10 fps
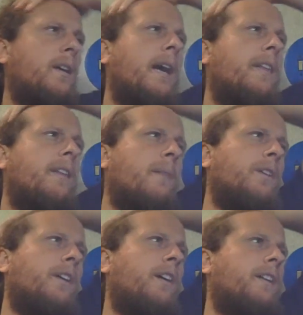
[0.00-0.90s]
I'm
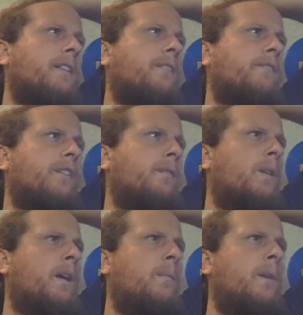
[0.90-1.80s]
looking on a different.
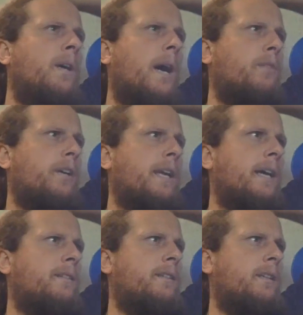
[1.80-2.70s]
I'm looking
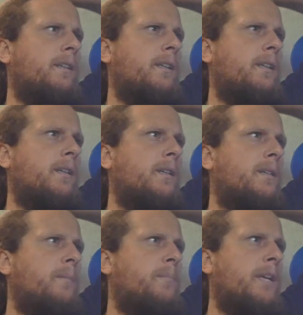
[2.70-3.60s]
at the
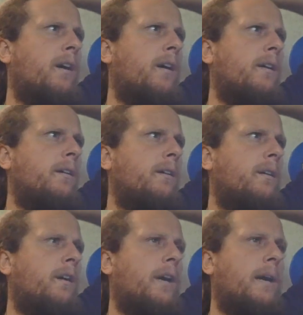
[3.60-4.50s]
PR,
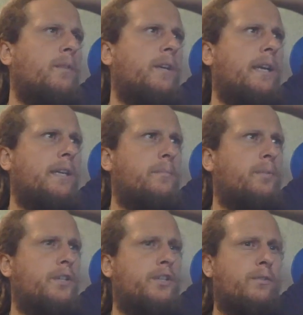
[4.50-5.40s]
or I'm looking at the
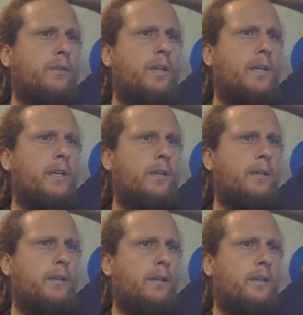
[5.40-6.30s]
push
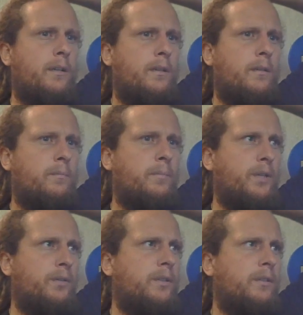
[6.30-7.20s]

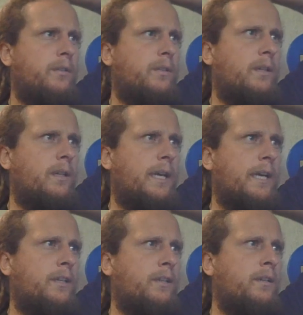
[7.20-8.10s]
build,
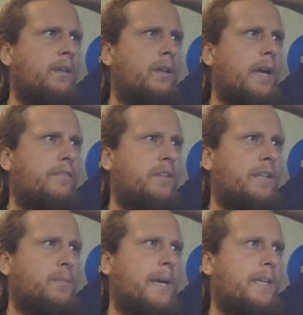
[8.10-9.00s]
and everything
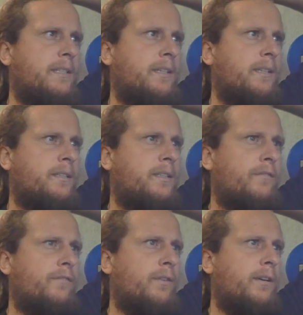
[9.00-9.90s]
is passing
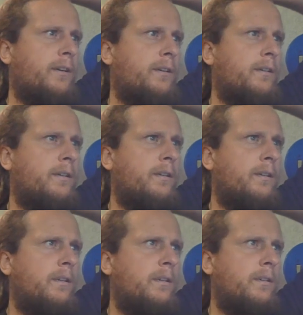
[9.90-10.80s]
except for
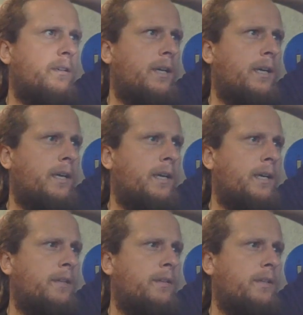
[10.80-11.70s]

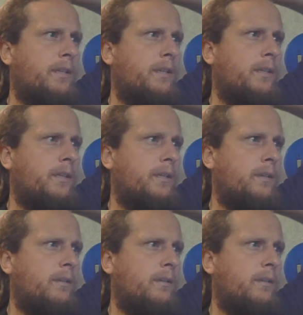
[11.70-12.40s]
the